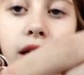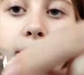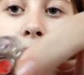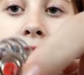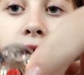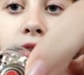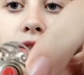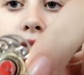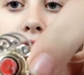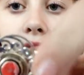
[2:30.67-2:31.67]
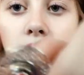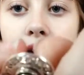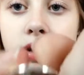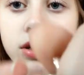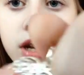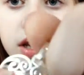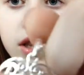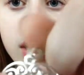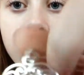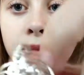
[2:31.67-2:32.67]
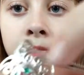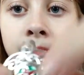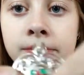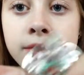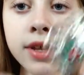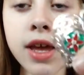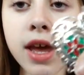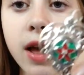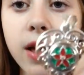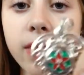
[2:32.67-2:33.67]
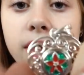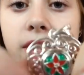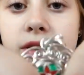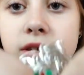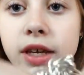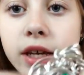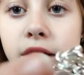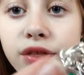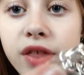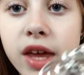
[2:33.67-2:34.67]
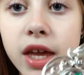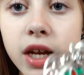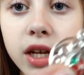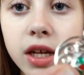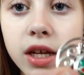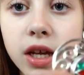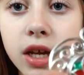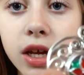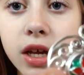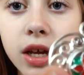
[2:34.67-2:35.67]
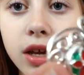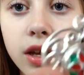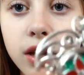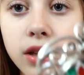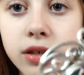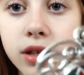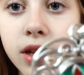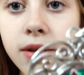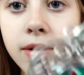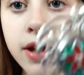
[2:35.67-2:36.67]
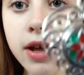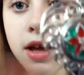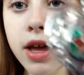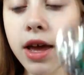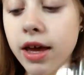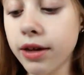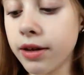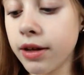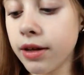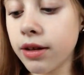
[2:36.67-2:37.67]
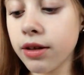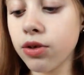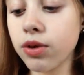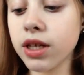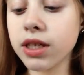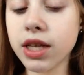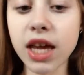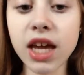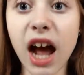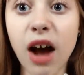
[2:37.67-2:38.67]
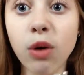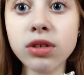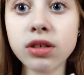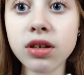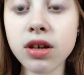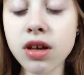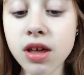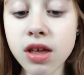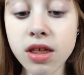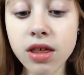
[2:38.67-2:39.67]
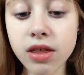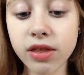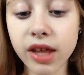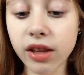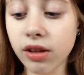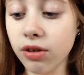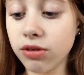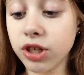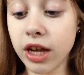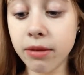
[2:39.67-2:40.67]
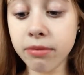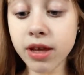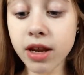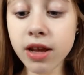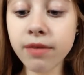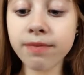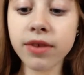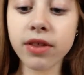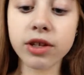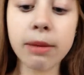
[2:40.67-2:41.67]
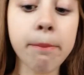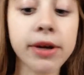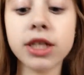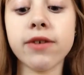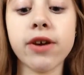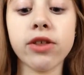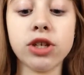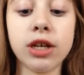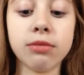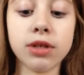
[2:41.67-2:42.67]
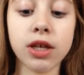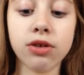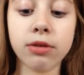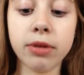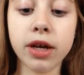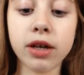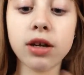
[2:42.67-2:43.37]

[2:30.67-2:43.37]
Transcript: And I picked out this like heart kind of thing. And then there's like a thing in it. You see? And you can take out that little gem in it. And there's a bunch of other gems that you can pick.